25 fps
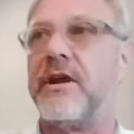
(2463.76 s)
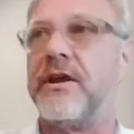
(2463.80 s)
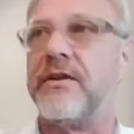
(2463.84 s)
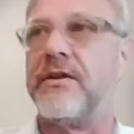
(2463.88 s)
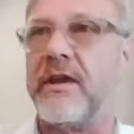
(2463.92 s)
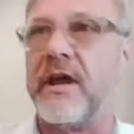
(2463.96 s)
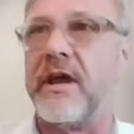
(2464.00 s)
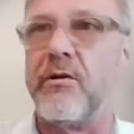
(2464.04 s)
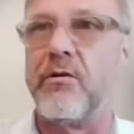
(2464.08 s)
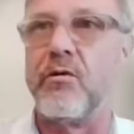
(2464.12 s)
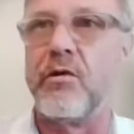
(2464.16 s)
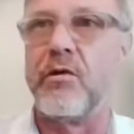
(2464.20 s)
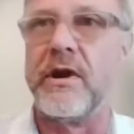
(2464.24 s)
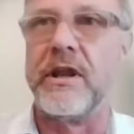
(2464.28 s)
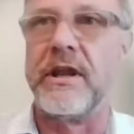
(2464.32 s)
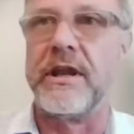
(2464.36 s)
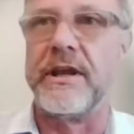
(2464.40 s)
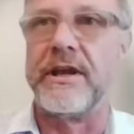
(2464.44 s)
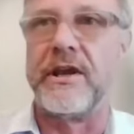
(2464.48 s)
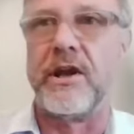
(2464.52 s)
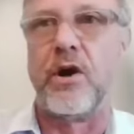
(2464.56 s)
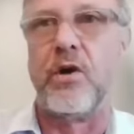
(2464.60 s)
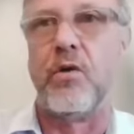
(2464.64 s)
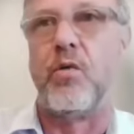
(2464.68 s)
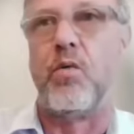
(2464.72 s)
that they
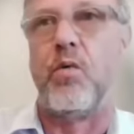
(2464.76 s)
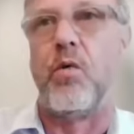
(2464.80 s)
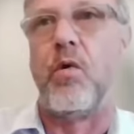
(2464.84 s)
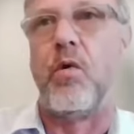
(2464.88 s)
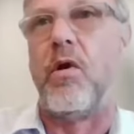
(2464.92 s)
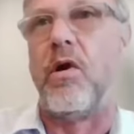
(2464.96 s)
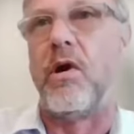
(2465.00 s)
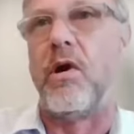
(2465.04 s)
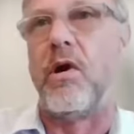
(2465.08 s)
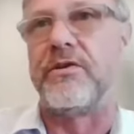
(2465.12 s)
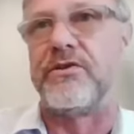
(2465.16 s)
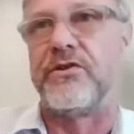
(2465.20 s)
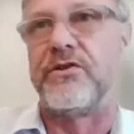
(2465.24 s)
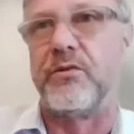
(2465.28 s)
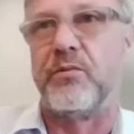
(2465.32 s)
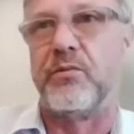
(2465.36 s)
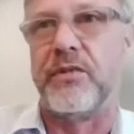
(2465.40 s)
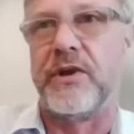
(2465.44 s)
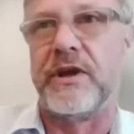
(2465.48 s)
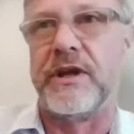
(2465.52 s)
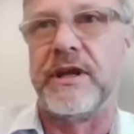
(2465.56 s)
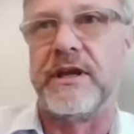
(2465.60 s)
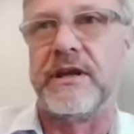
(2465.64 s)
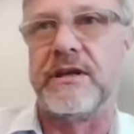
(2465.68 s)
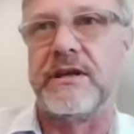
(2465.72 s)
really don't want to
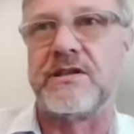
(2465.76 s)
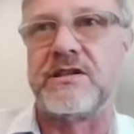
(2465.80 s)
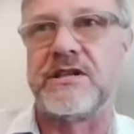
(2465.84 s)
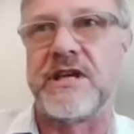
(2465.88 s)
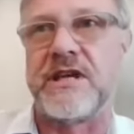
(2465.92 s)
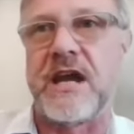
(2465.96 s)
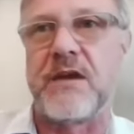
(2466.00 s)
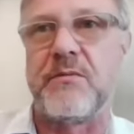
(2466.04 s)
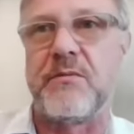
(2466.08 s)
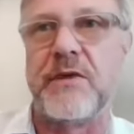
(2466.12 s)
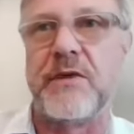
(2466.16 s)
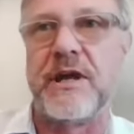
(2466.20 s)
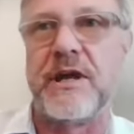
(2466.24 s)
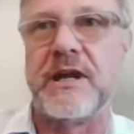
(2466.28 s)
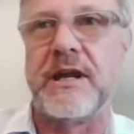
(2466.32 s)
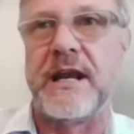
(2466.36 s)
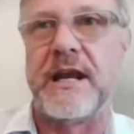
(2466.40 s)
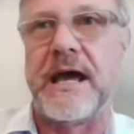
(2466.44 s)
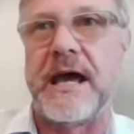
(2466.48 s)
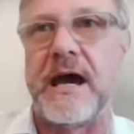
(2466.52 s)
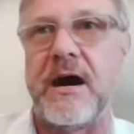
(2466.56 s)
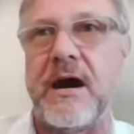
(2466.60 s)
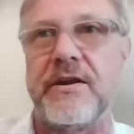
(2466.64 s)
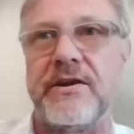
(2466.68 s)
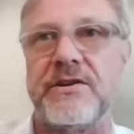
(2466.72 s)
be
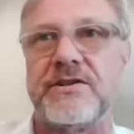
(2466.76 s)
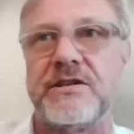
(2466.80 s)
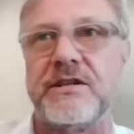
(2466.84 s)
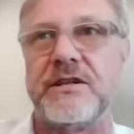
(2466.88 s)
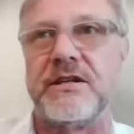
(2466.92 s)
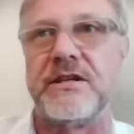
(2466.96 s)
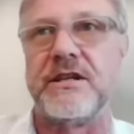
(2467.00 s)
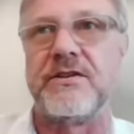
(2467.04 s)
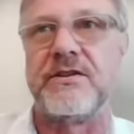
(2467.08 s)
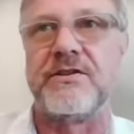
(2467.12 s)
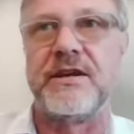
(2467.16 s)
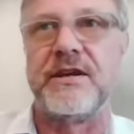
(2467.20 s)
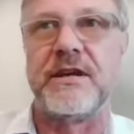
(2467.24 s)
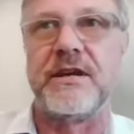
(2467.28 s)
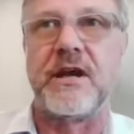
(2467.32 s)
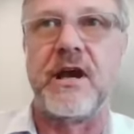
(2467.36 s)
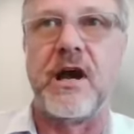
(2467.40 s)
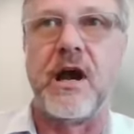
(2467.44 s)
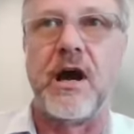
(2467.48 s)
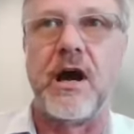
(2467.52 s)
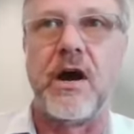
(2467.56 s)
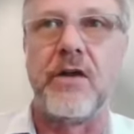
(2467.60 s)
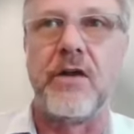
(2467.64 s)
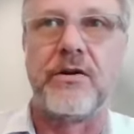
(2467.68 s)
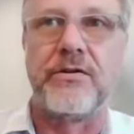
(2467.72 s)
segmented out as anything
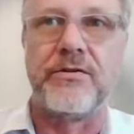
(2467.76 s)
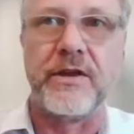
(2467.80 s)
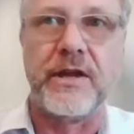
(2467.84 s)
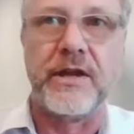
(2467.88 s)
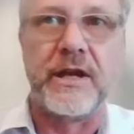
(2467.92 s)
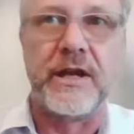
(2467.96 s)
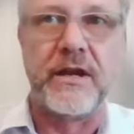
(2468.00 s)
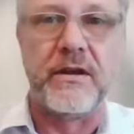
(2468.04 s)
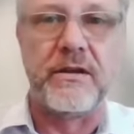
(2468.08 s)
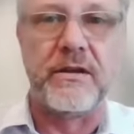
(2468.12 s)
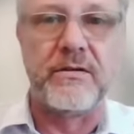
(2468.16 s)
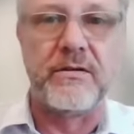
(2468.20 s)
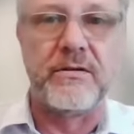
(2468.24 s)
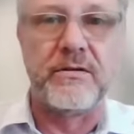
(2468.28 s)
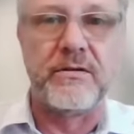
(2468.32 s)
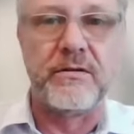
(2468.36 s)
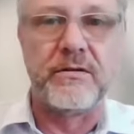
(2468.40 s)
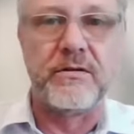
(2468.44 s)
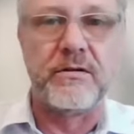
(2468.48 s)
other than